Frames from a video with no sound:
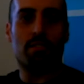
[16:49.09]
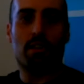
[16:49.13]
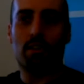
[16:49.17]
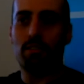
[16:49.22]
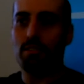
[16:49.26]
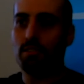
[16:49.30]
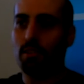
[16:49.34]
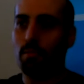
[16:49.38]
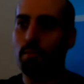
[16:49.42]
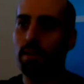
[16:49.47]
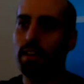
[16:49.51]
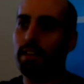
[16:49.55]
are
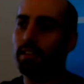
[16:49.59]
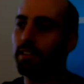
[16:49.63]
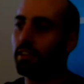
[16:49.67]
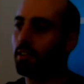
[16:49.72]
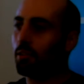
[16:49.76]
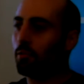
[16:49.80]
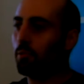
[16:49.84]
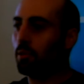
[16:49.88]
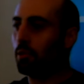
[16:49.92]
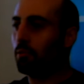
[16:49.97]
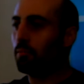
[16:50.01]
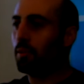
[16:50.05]
somebody in here
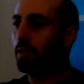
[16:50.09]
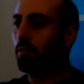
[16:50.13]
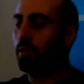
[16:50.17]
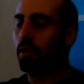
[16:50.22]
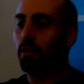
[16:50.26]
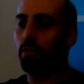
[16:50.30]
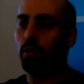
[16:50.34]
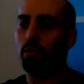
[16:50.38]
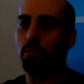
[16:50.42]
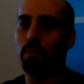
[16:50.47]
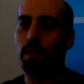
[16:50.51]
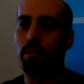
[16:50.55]
will be one
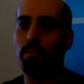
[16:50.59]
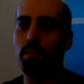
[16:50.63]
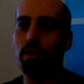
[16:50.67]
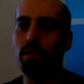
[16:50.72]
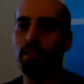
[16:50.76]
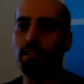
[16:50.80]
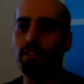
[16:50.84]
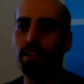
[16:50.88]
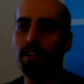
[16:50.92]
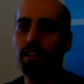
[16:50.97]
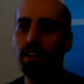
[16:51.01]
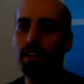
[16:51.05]
of those
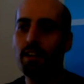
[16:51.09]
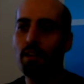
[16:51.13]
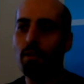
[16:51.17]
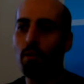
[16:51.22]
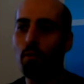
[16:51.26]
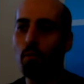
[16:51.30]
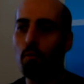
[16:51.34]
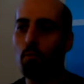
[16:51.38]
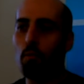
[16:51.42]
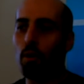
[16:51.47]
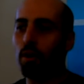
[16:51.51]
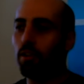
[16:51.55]
people,
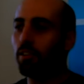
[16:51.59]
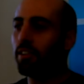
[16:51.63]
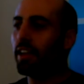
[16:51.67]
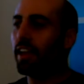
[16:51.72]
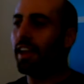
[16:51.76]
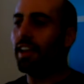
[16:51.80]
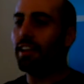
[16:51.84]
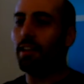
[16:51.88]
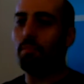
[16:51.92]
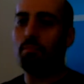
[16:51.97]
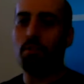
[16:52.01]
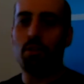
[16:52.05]
what do
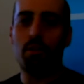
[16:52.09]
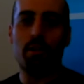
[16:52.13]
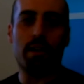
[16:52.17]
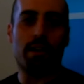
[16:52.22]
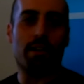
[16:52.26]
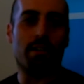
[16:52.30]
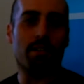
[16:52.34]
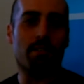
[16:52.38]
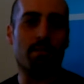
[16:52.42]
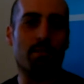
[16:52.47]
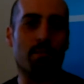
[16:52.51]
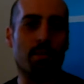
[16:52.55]
they end up doing
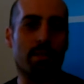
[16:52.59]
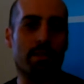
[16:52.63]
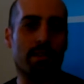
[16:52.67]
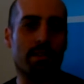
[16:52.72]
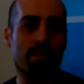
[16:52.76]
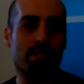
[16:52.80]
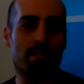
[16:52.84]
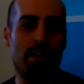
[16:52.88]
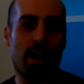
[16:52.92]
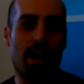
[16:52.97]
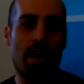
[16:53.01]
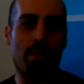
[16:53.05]
with
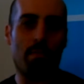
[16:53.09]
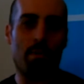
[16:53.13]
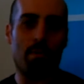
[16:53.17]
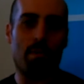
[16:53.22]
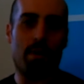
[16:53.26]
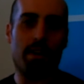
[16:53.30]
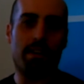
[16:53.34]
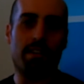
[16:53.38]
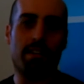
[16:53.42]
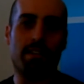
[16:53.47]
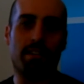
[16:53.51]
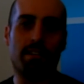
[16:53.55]
their time and
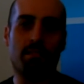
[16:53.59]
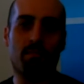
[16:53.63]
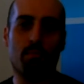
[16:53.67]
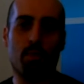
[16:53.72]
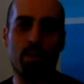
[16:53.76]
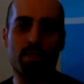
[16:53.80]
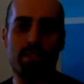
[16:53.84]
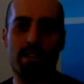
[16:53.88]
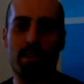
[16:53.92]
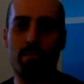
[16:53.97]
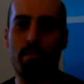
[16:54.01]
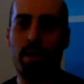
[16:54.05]
money
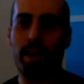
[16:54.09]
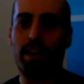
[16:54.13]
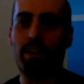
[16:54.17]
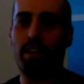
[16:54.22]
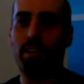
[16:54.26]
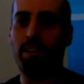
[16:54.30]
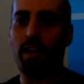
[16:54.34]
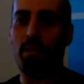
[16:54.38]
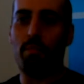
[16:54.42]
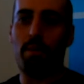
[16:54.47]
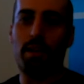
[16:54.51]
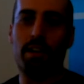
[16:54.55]
once they make
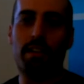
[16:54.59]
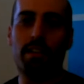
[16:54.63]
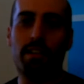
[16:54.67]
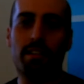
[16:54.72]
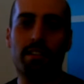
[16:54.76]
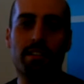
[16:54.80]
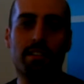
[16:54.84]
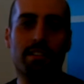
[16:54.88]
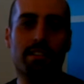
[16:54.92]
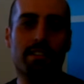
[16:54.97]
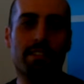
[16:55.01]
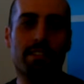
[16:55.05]
all that money?
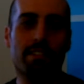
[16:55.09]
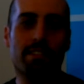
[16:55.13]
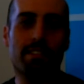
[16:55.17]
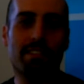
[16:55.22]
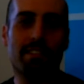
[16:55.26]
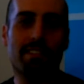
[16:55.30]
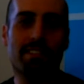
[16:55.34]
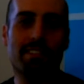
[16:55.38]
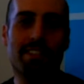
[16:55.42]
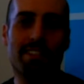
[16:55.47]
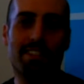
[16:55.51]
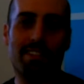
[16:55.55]

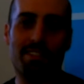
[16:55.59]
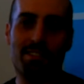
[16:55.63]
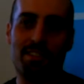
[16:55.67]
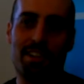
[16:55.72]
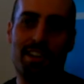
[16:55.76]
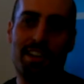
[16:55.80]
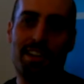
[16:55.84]
And there's a